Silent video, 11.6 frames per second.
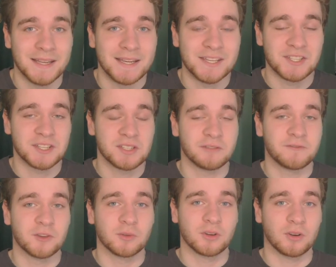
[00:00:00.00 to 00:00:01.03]
He's conceded
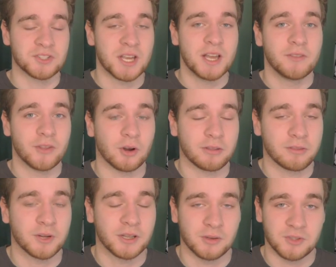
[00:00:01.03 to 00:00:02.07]
fewer goals than all
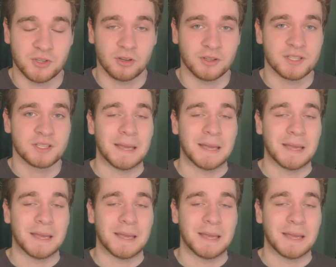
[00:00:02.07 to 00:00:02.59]
3 of those goalies.